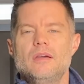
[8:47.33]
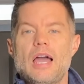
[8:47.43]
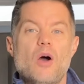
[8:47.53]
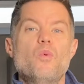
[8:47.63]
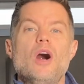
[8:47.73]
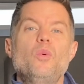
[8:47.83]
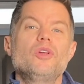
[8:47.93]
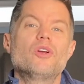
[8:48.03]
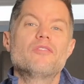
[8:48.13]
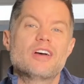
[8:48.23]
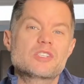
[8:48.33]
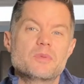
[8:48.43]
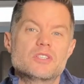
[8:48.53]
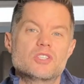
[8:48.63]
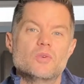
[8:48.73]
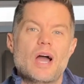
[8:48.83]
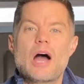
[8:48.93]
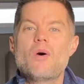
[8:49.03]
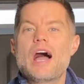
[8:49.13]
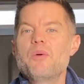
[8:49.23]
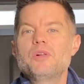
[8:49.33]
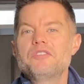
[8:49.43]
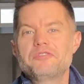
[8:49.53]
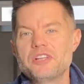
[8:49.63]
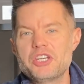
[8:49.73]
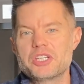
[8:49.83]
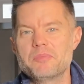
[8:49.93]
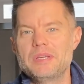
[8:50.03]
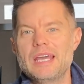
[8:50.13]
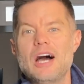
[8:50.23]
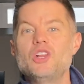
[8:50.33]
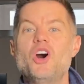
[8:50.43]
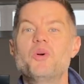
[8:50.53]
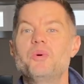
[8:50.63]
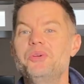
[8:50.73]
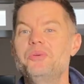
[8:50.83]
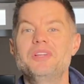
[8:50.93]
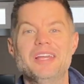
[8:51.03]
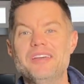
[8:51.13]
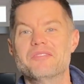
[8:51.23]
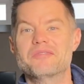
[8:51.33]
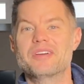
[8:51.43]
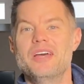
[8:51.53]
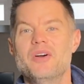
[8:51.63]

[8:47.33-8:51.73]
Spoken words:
How well will your investments do? How high will inflation be? How long will you live?